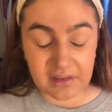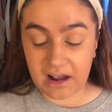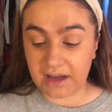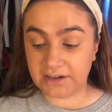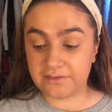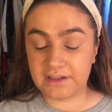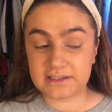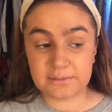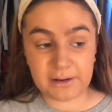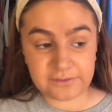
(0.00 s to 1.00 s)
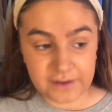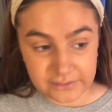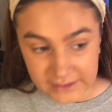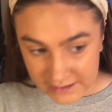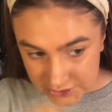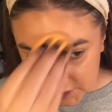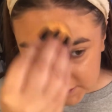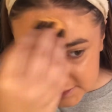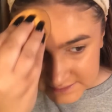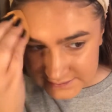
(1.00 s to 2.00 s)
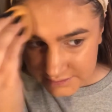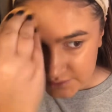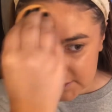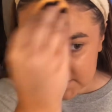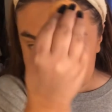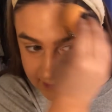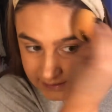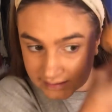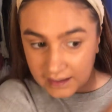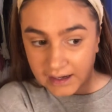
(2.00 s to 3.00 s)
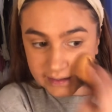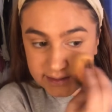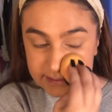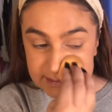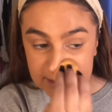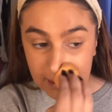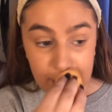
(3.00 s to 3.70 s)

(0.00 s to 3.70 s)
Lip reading: I don't think that's a bad foundation. It sits on the skin nice.